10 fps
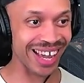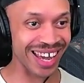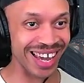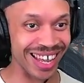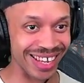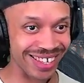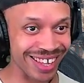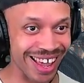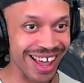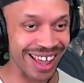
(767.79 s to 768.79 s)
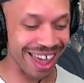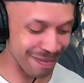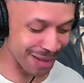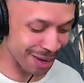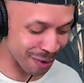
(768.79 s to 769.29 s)
because I
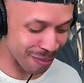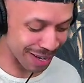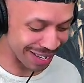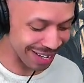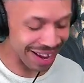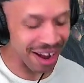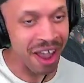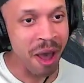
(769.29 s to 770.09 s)
haven't opened it yet.